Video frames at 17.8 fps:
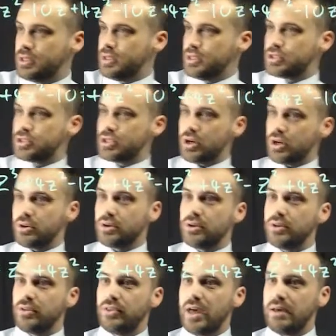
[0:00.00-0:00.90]
So
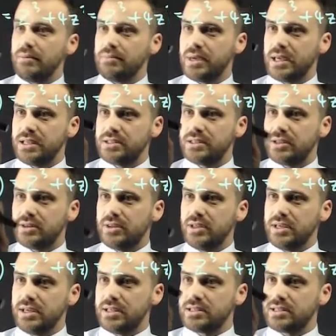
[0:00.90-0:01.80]
that means that
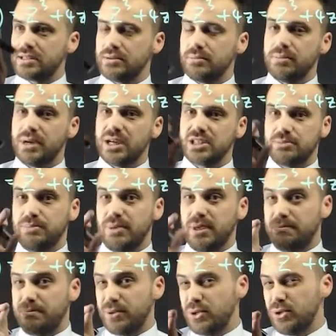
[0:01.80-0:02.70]
this must be